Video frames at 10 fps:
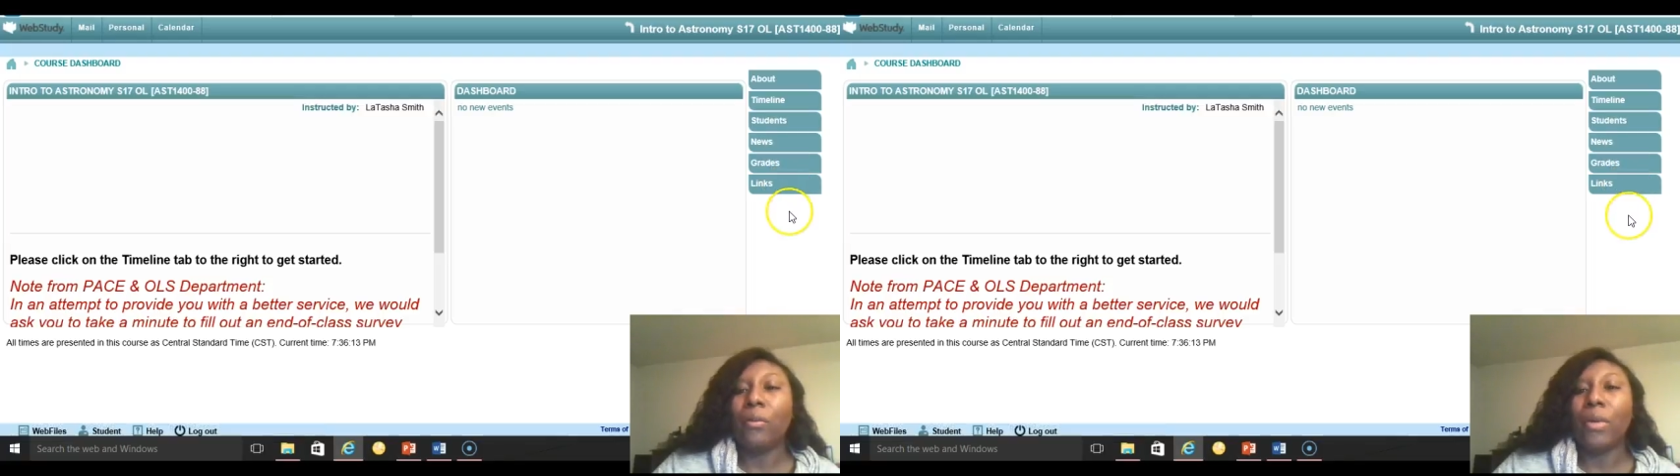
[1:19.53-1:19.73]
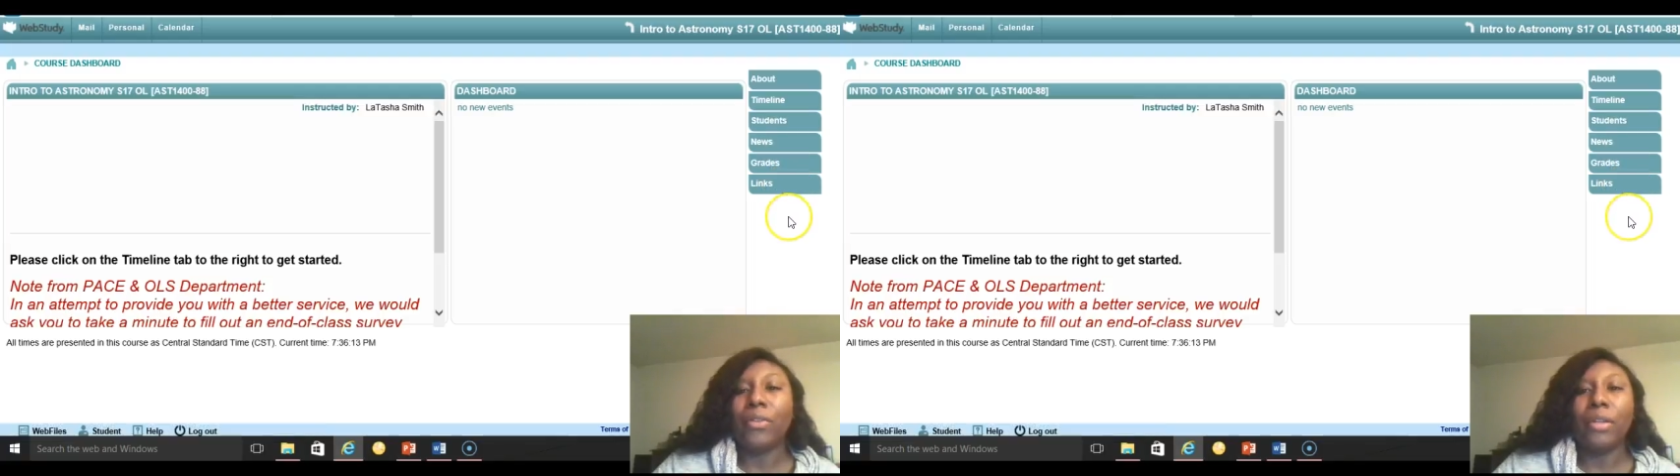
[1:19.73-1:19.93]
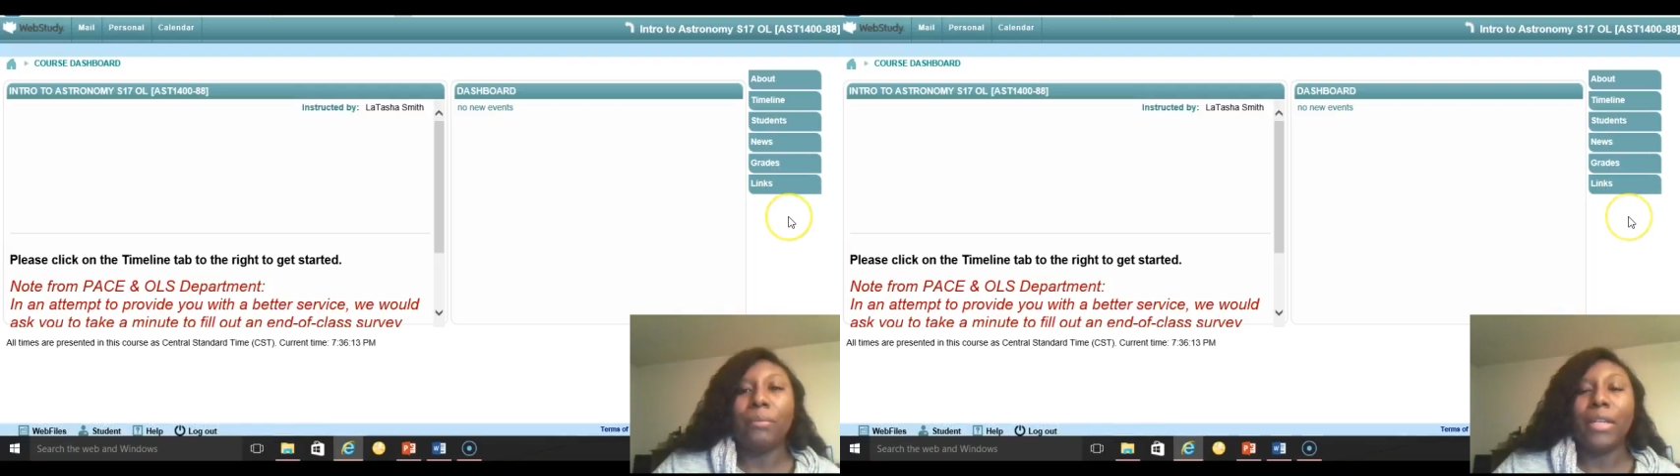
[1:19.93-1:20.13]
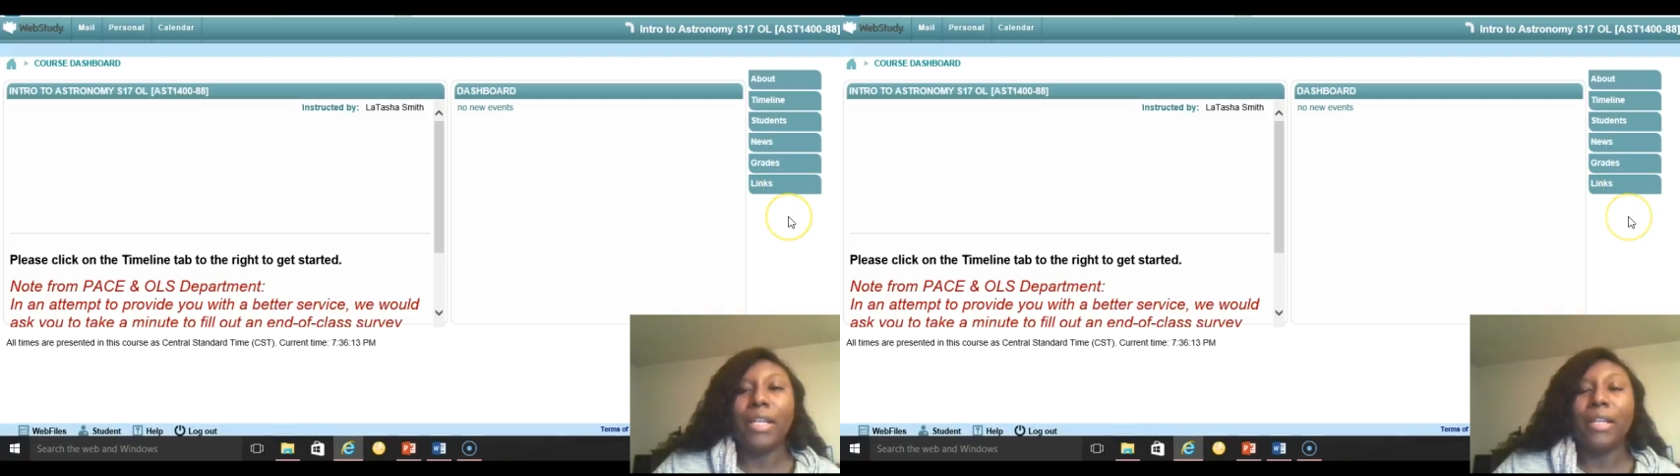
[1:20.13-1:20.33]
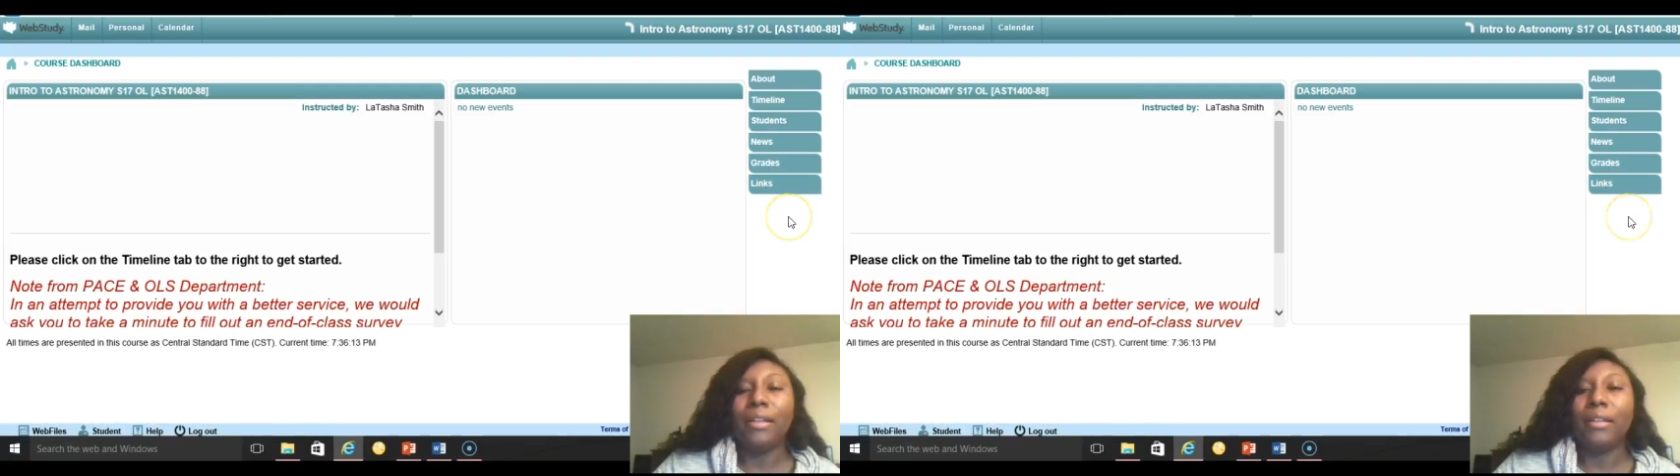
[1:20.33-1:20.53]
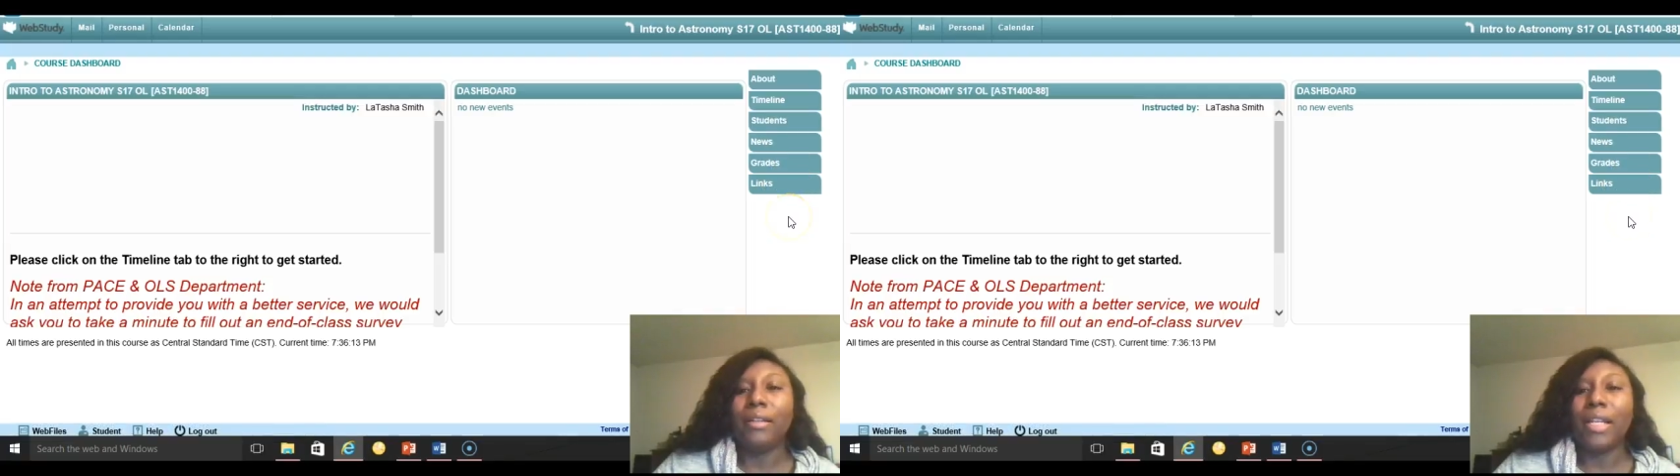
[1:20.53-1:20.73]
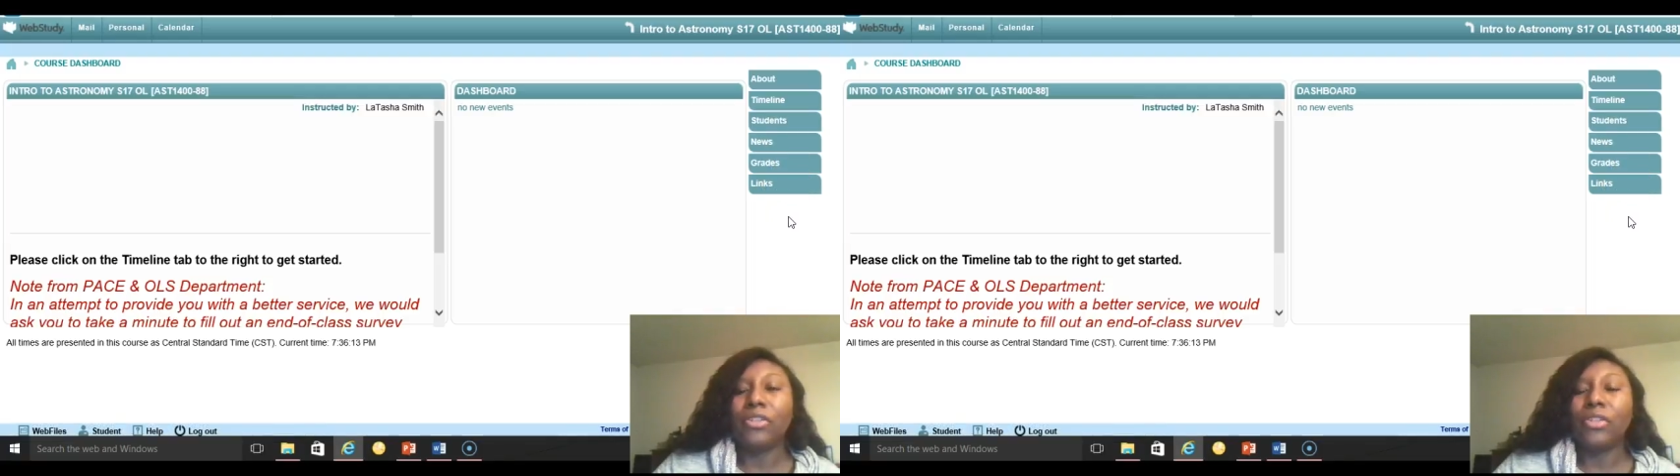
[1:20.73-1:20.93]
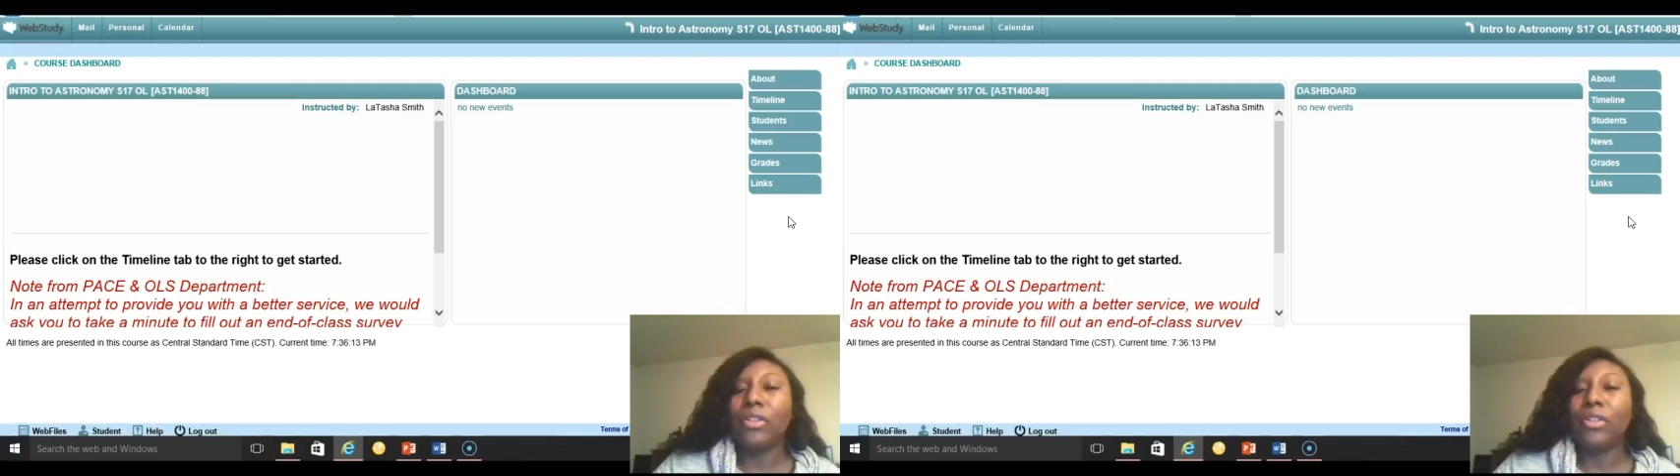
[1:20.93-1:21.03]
whether it be links